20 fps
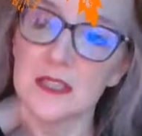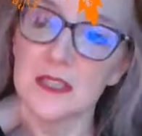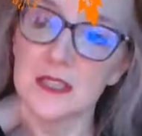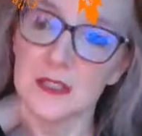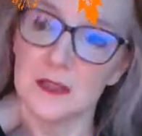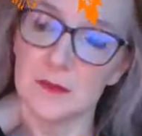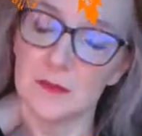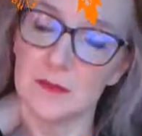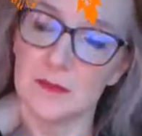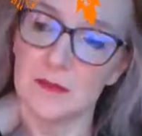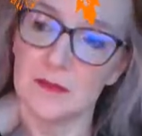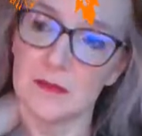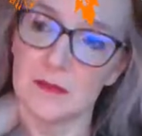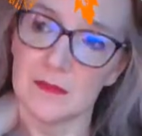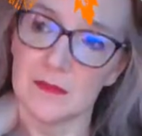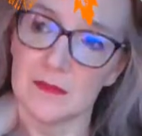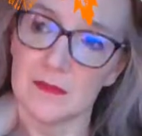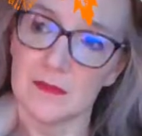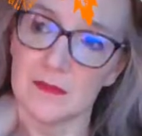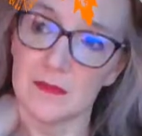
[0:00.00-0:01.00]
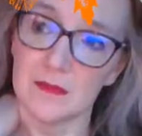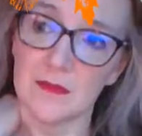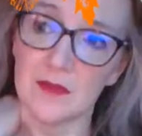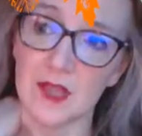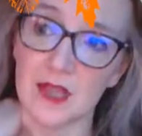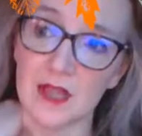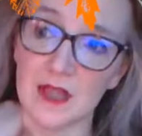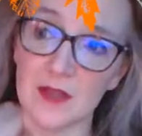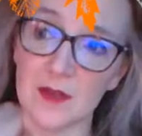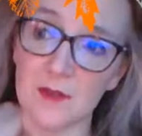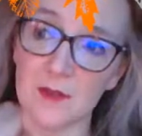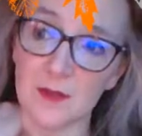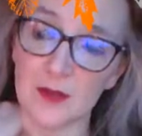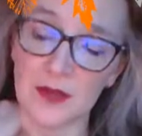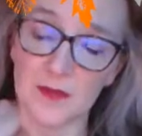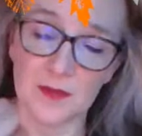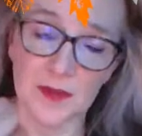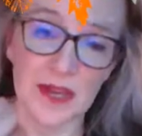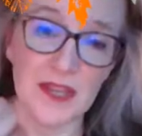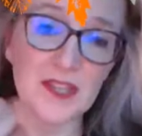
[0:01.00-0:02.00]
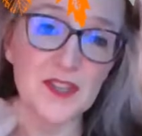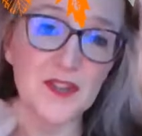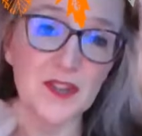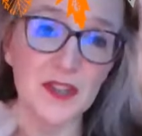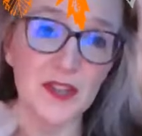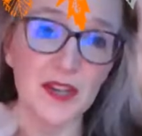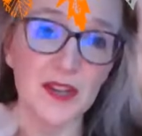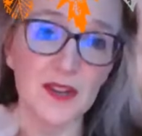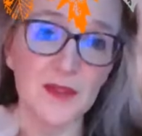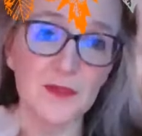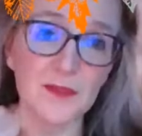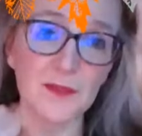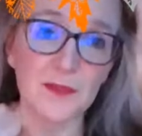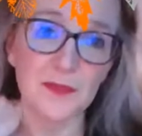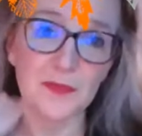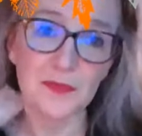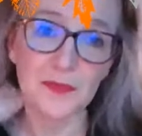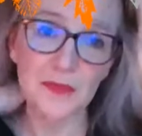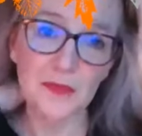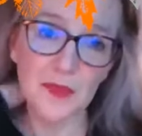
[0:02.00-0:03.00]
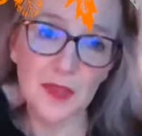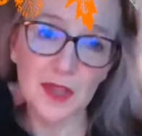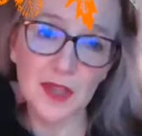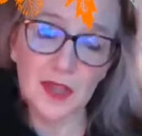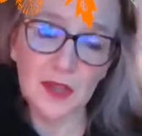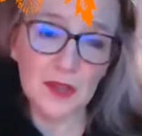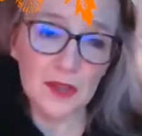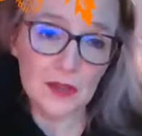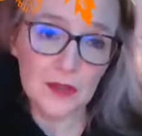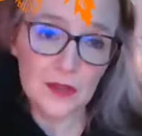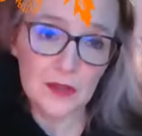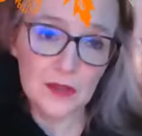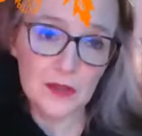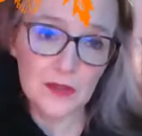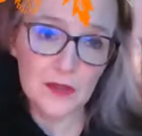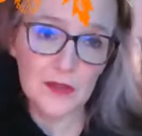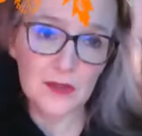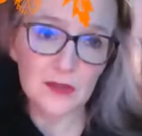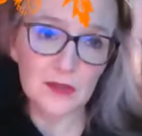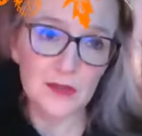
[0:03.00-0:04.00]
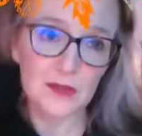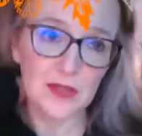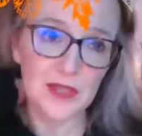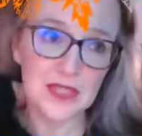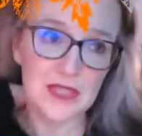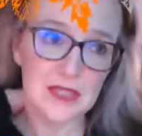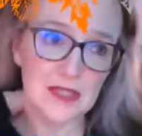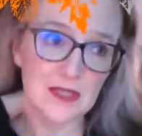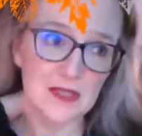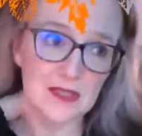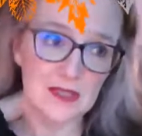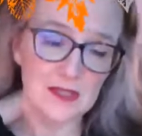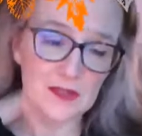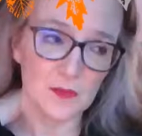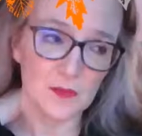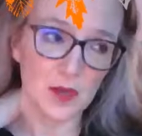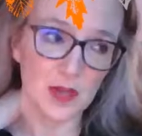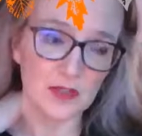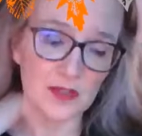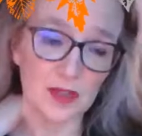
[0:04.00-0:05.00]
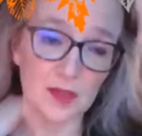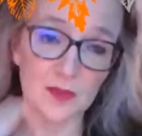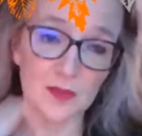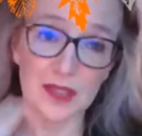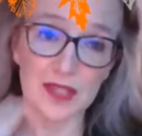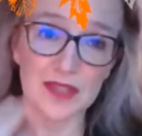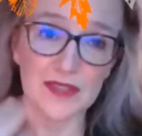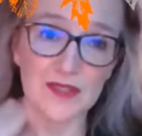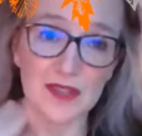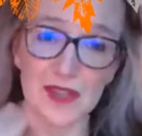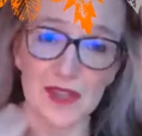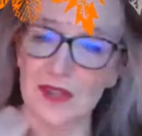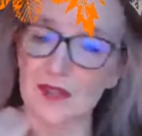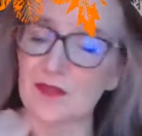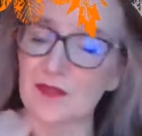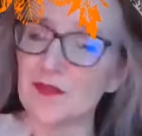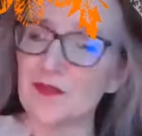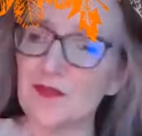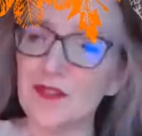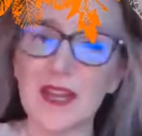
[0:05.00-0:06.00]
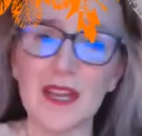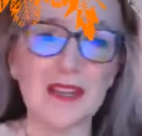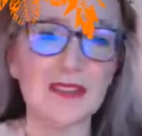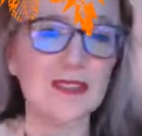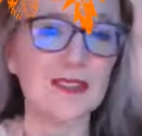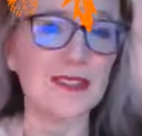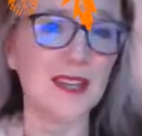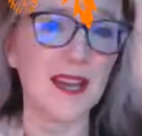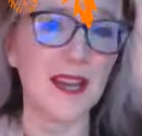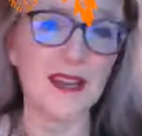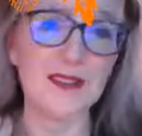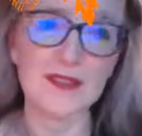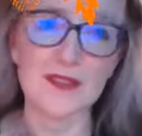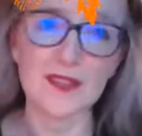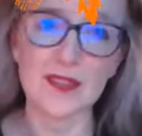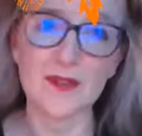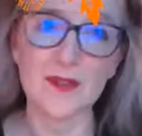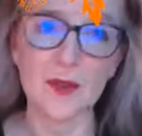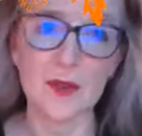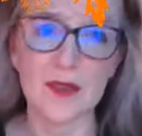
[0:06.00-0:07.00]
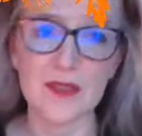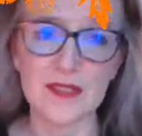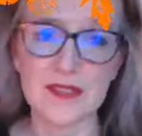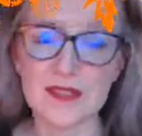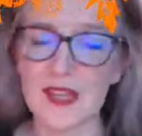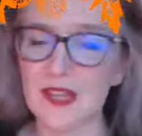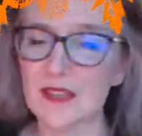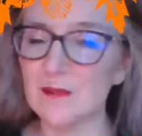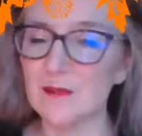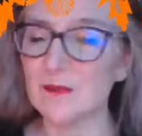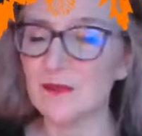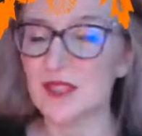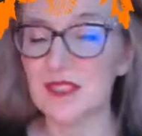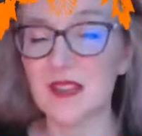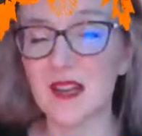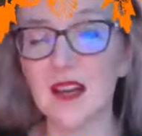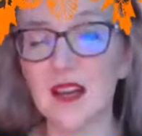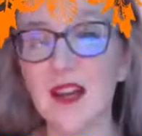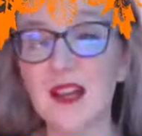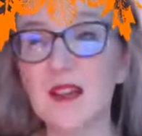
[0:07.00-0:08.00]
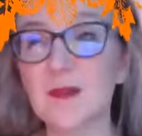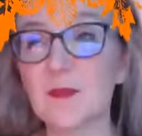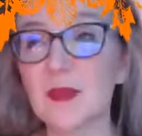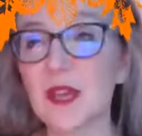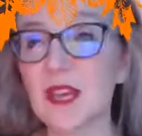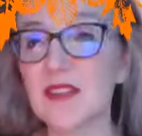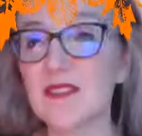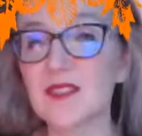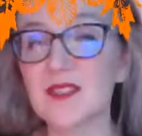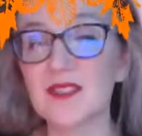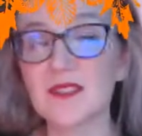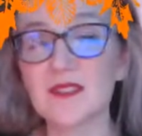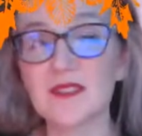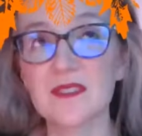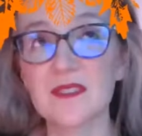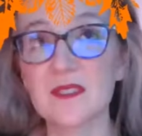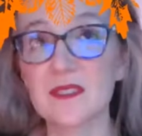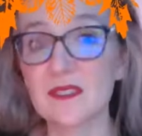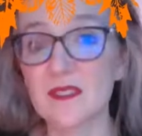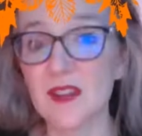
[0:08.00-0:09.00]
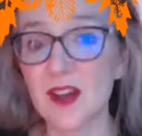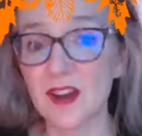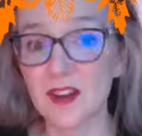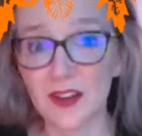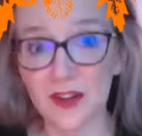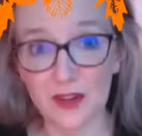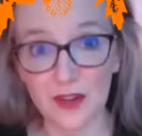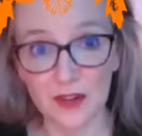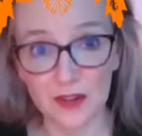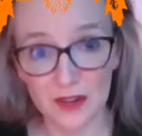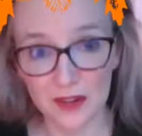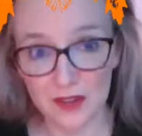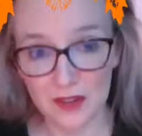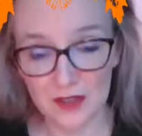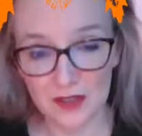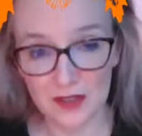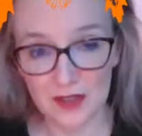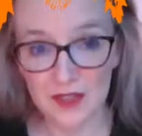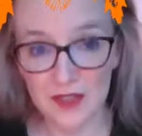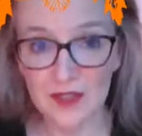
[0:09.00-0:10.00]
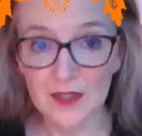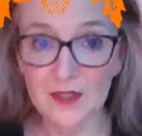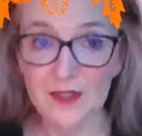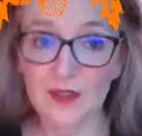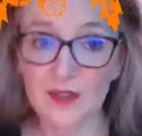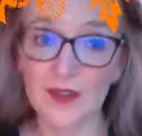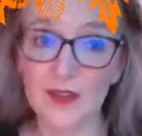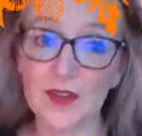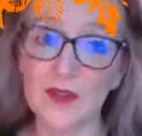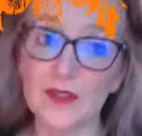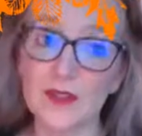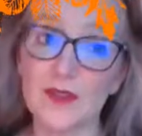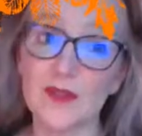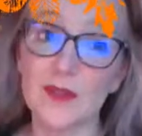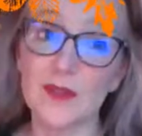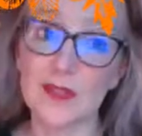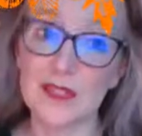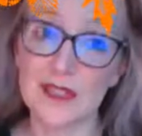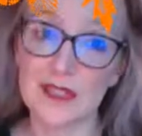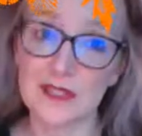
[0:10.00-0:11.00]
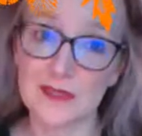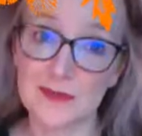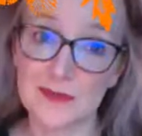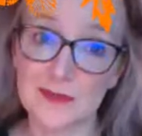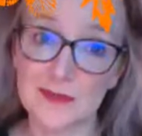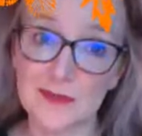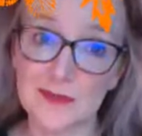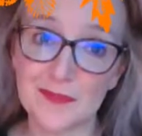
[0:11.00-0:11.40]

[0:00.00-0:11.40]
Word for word: um, I am on Patreon who isn't as well known, but he's got a fantastic voice. I'm I am a sucker for a good voice,